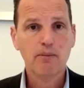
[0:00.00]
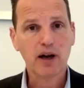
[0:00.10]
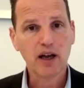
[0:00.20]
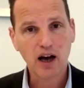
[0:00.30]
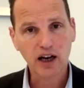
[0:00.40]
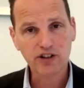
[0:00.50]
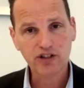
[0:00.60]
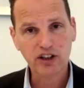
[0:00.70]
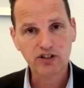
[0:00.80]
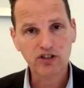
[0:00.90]
by high
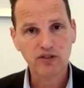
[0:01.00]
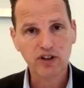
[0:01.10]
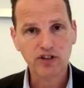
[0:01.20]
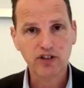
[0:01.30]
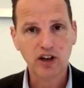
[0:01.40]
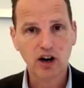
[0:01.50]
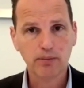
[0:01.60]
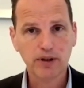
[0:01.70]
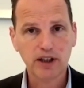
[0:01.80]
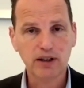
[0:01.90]
sensitivity
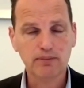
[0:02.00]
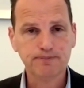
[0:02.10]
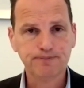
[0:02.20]
CRP.